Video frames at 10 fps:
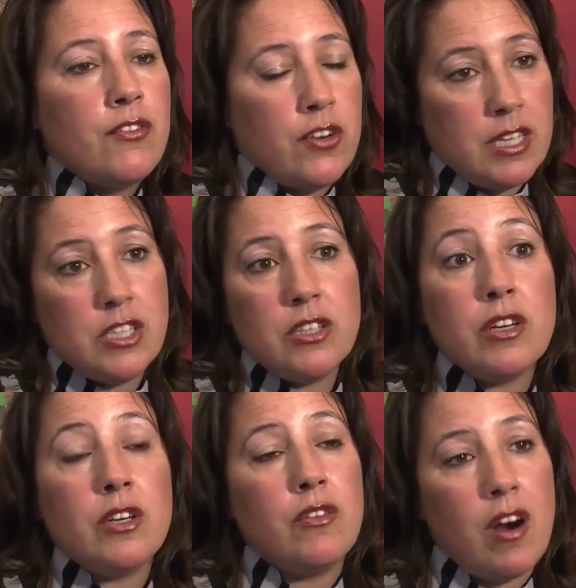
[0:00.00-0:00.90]
for the
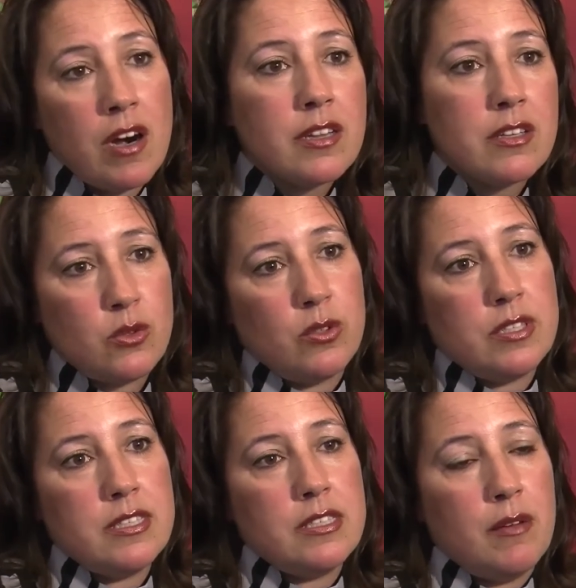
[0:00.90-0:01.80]
children who are in the school
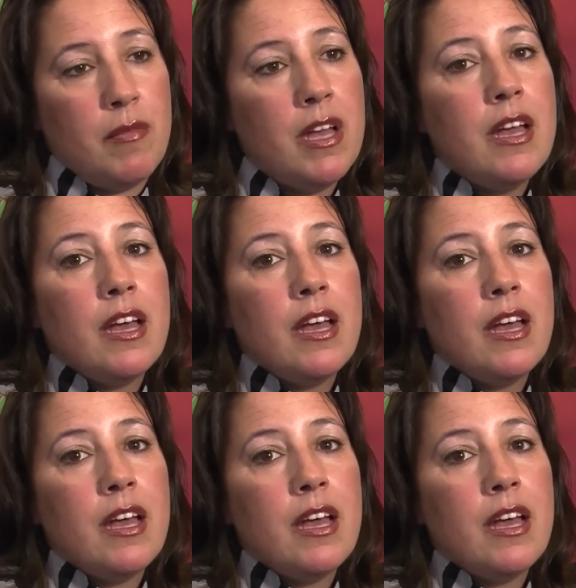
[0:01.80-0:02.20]
system.